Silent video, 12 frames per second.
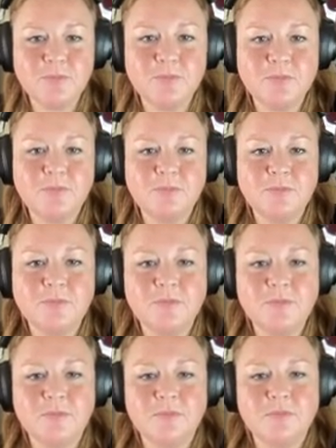
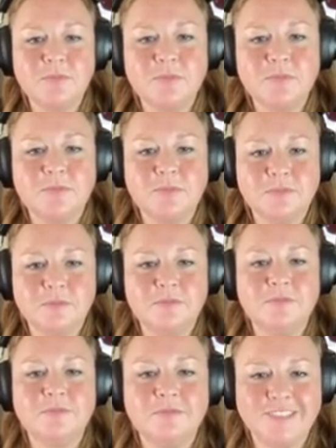
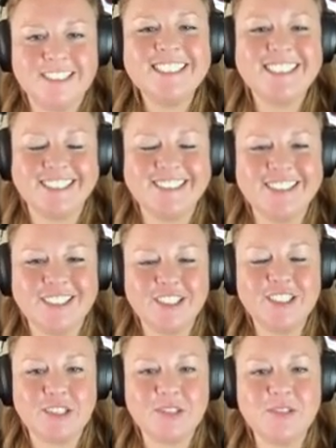
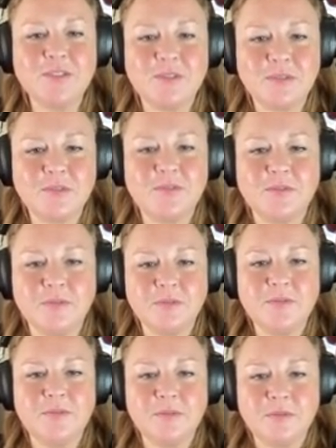The person shown says nothing.